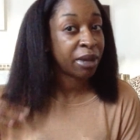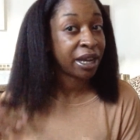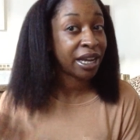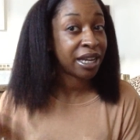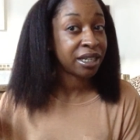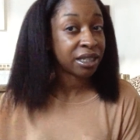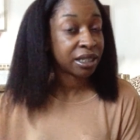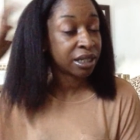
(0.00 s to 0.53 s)
My
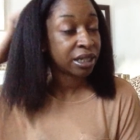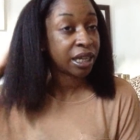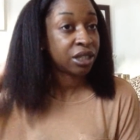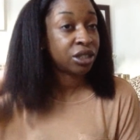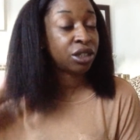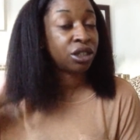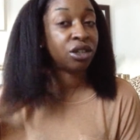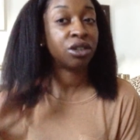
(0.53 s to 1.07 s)
hair doesn't
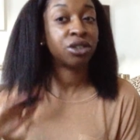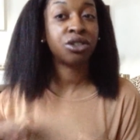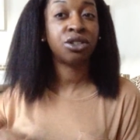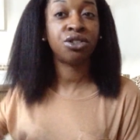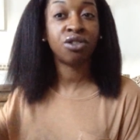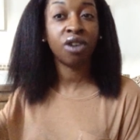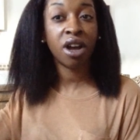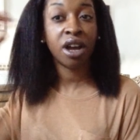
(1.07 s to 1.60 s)
take too long to
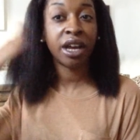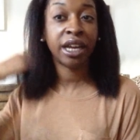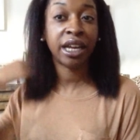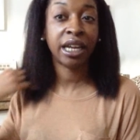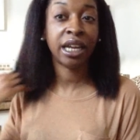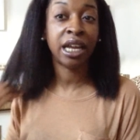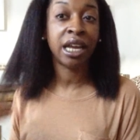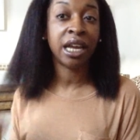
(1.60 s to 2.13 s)

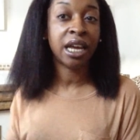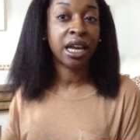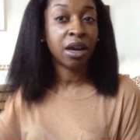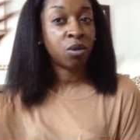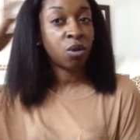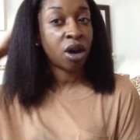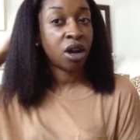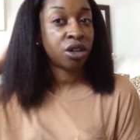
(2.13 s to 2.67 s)
dry,
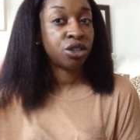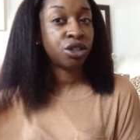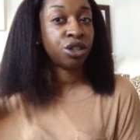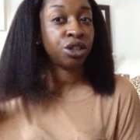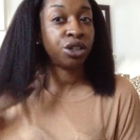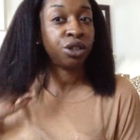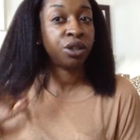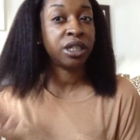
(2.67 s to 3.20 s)
and what I do
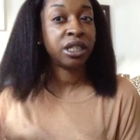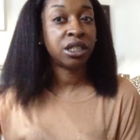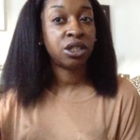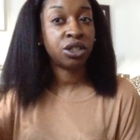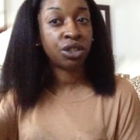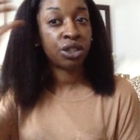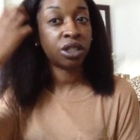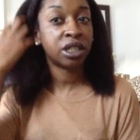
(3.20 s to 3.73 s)
is
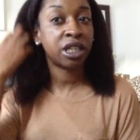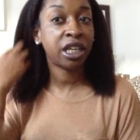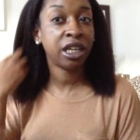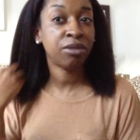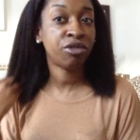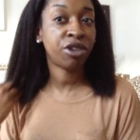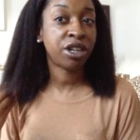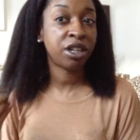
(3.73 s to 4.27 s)
to just
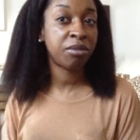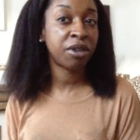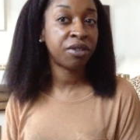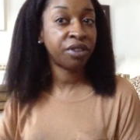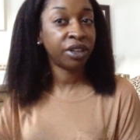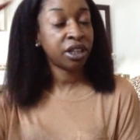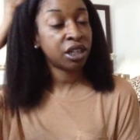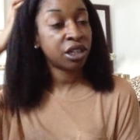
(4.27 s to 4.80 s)
keep running my
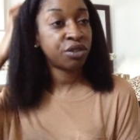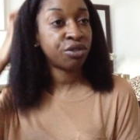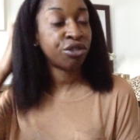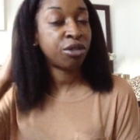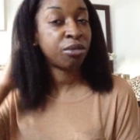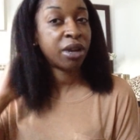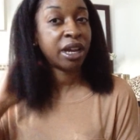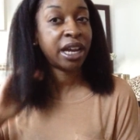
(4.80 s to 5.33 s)
fingers
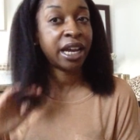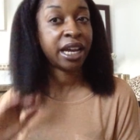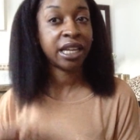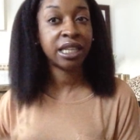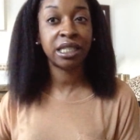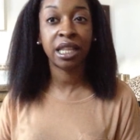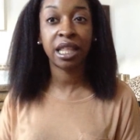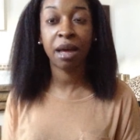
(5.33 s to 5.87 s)
through my hair
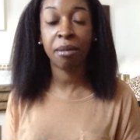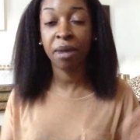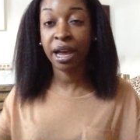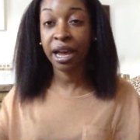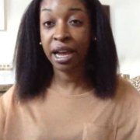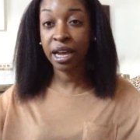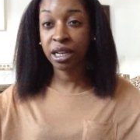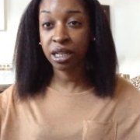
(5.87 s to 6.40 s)
so that my
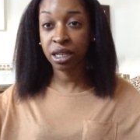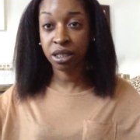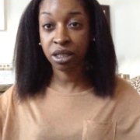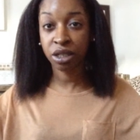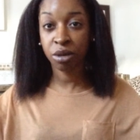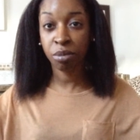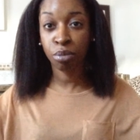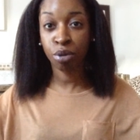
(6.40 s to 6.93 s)
hair
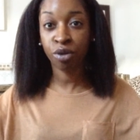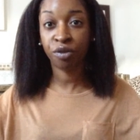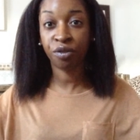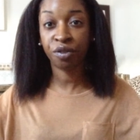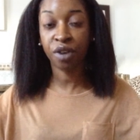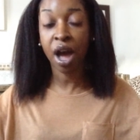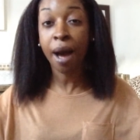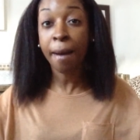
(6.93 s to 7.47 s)
doesn't
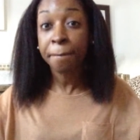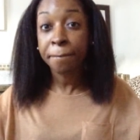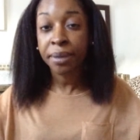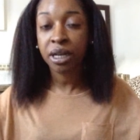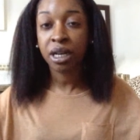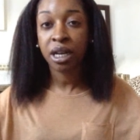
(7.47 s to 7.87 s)
puff up.